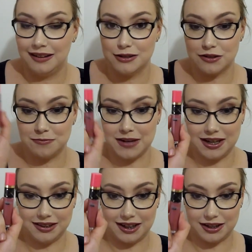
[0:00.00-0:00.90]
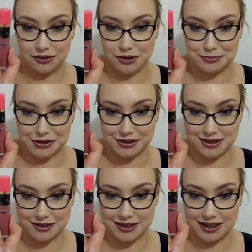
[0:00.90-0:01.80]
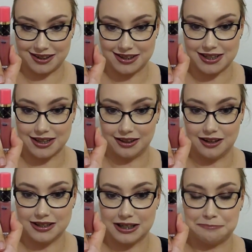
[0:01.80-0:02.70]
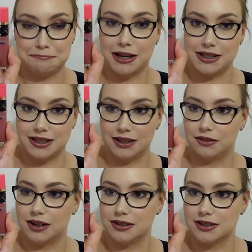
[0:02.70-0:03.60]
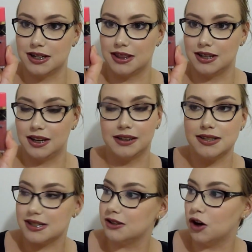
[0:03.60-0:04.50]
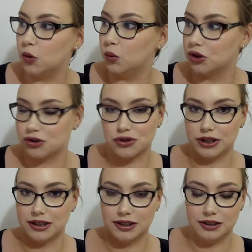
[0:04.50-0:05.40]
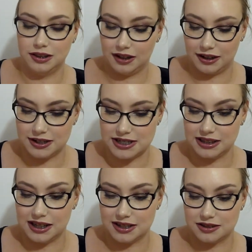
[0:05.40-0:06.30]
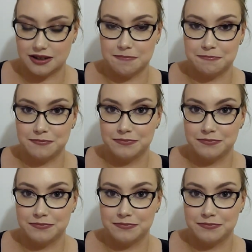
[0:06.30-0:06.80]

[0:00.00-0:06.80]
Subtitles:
So I've made like no progress on that. You can see the line's like basically right underneath it, and I did the hot water trick like I did last time.